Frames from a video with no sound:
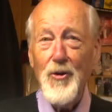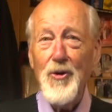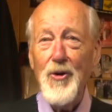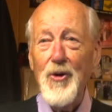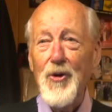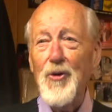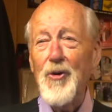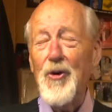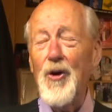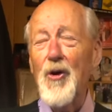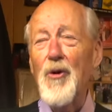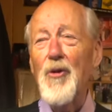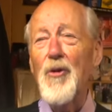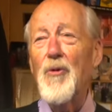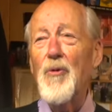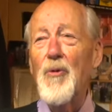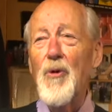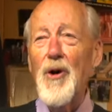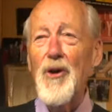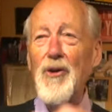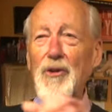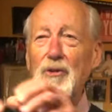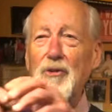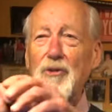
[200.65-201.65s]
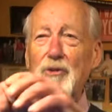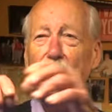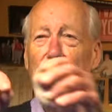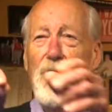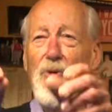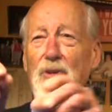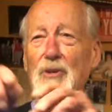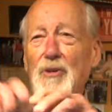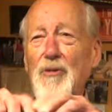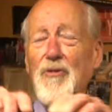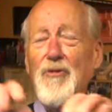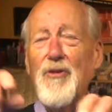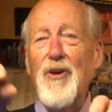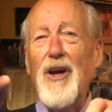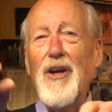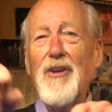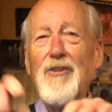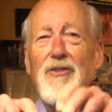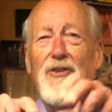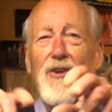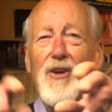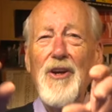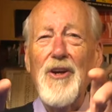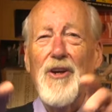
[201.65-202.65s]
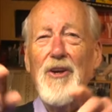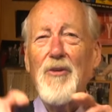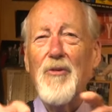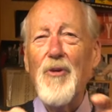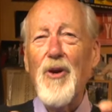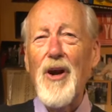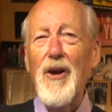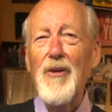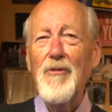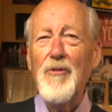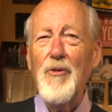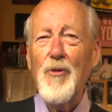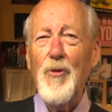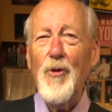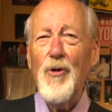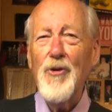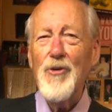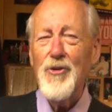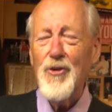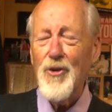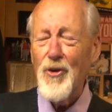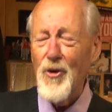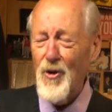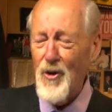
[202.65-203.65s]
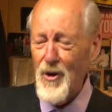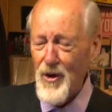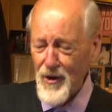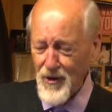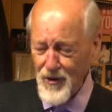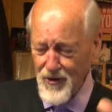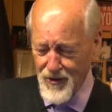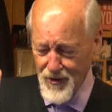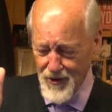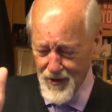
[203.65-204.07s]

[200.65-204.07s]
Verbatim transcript: You know, the ones with the fancy engraved cross guards.